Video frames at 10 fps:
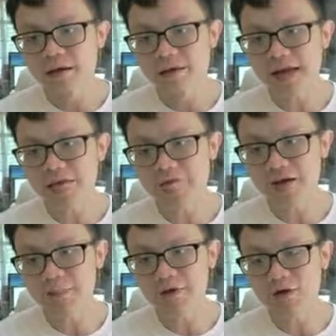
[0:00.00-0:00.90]

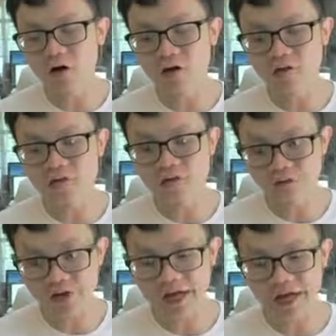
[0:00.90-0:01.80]
diaphragm
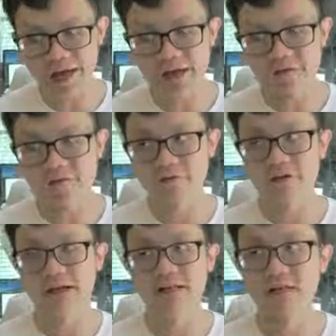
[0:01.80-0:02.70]
contract and
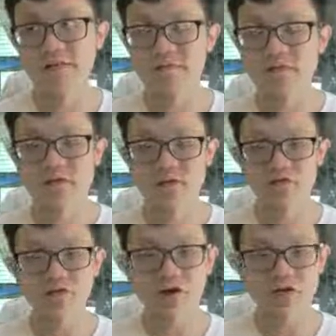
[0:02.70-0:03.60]
flatten
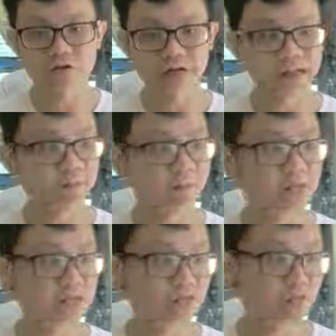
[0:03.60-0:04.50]
so contract
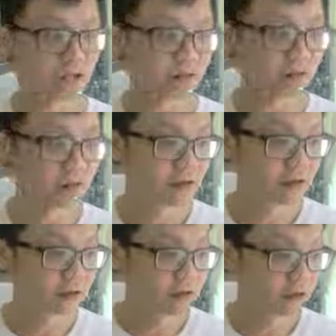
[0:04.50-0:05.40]
means what
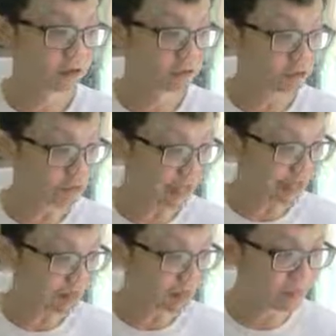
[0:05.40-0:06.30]

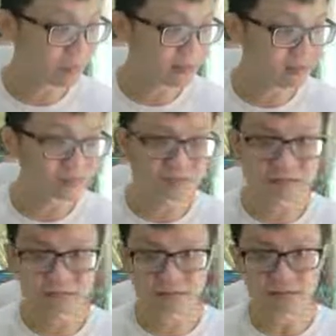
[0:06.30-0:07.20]
contract means
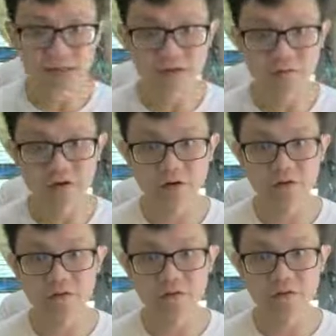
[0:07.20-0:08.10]
it
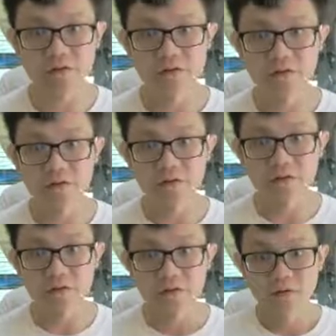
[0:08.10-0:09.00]
will
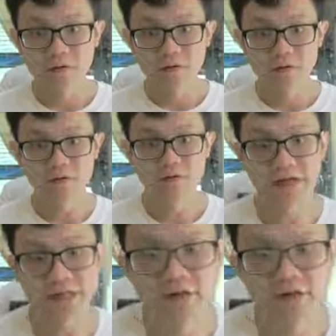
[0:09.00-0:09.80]
contract